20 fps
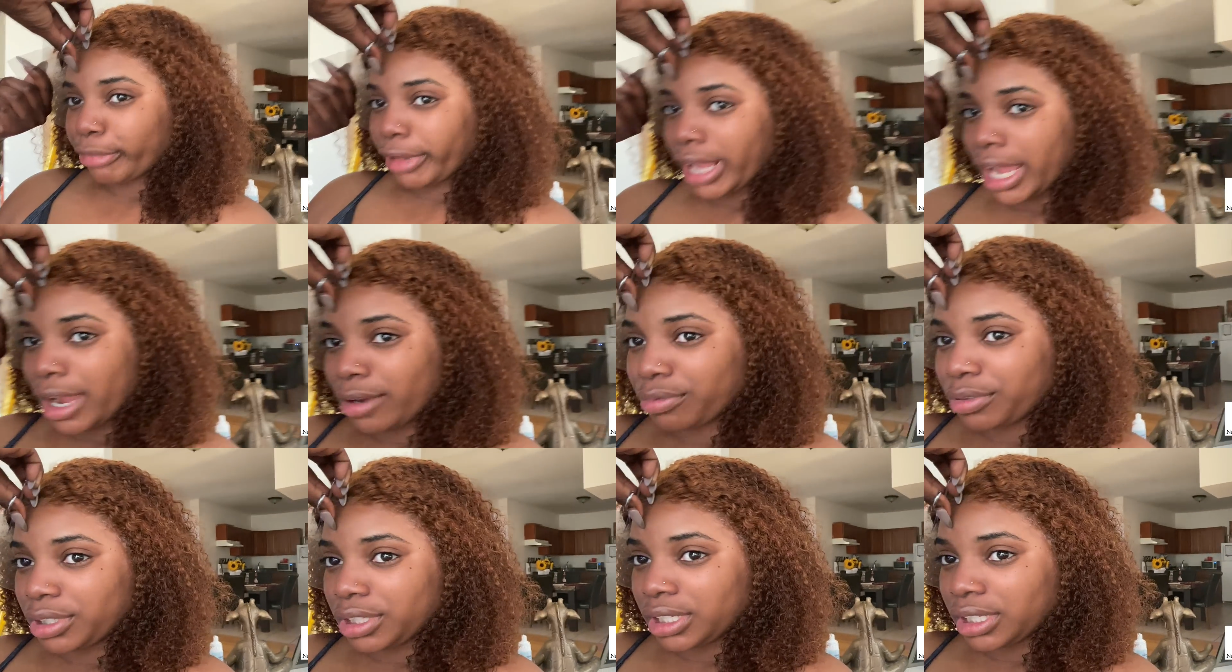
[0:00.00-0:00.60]
I
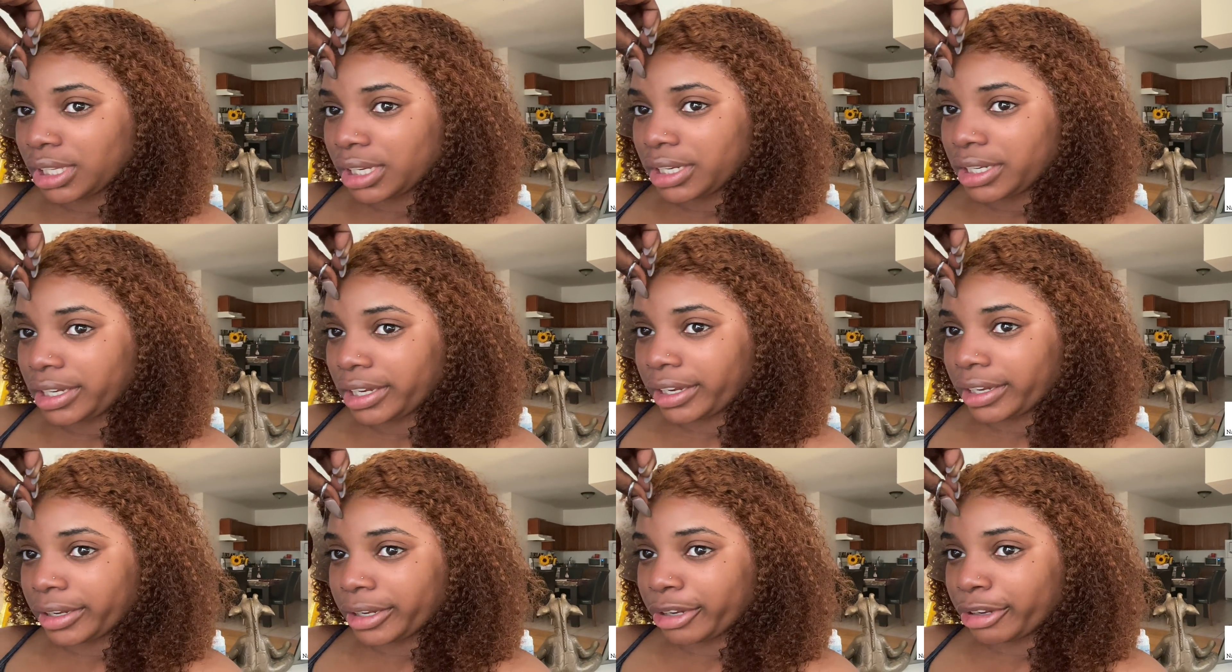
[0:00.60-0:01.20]
really like
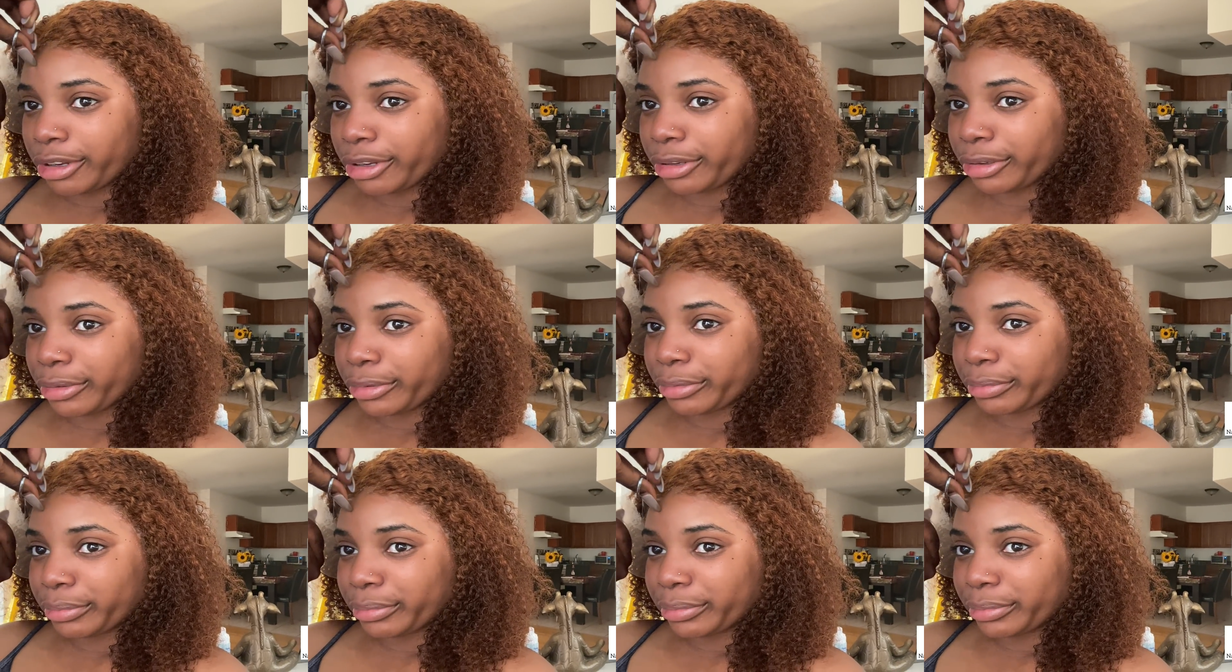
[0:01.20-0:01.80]

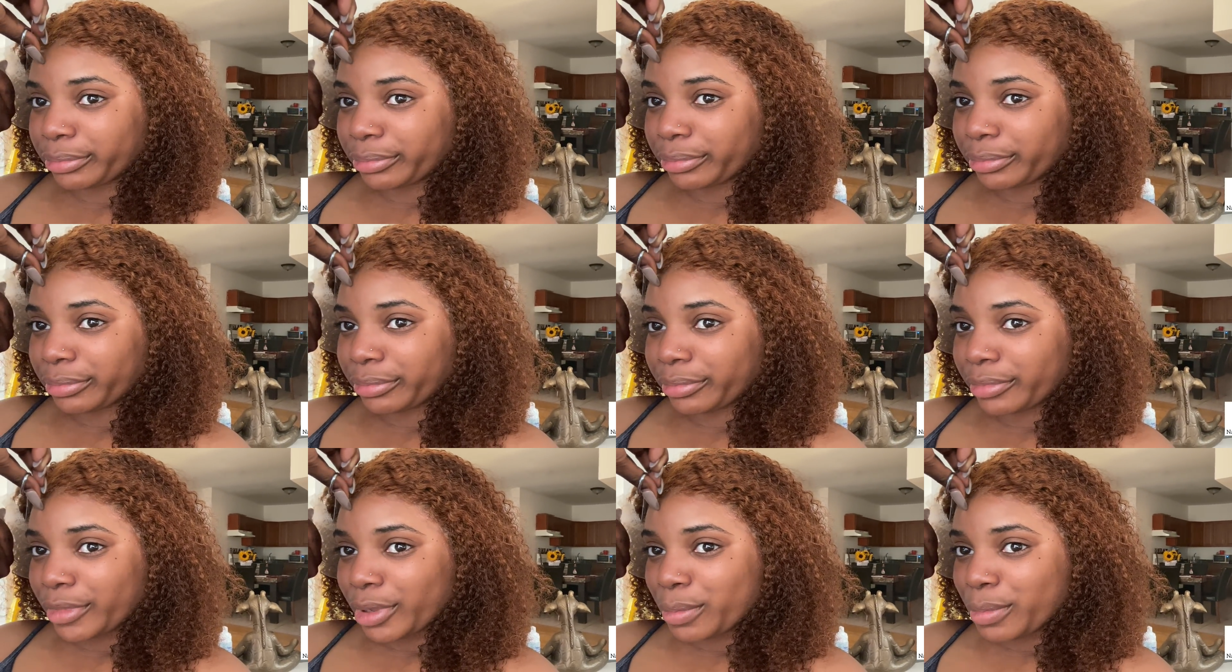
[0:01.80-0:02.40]

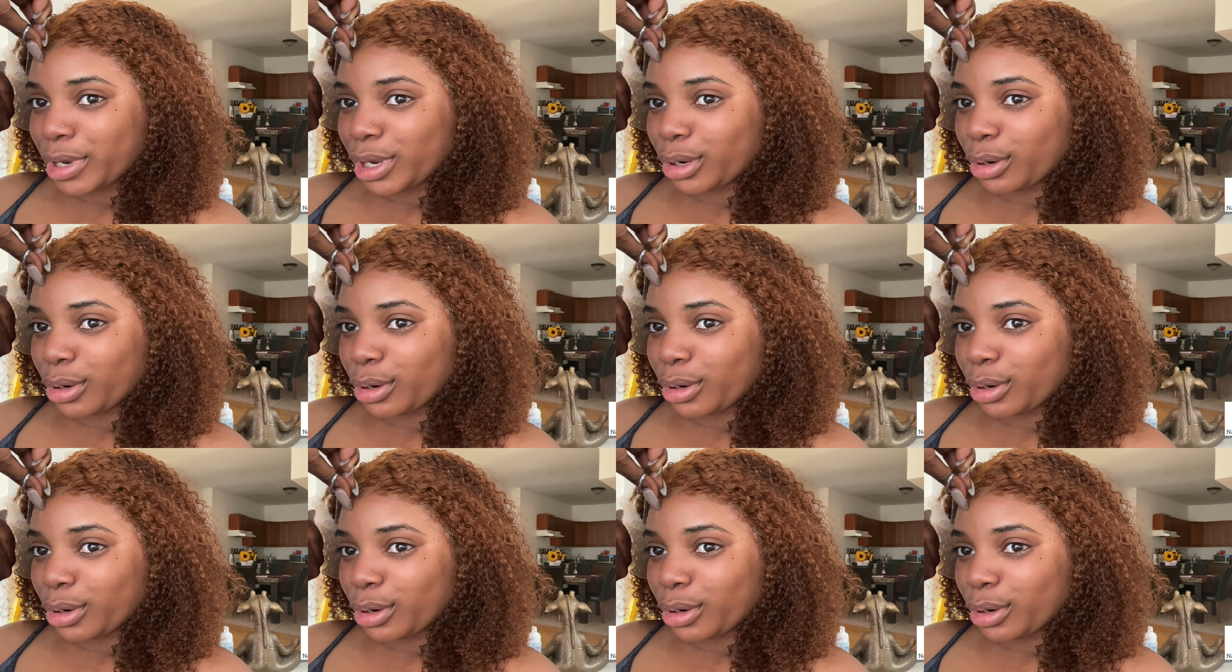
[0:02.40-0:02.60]
it. Oh my